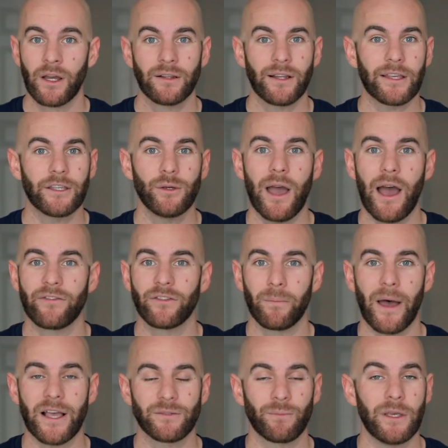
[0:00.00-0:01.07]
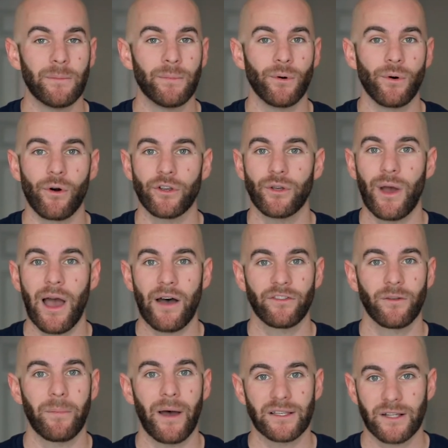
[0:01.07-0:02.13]
like you have the best people or you have
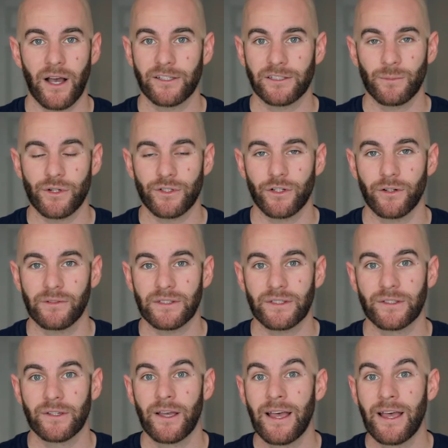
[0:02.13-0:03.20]
the best customer service.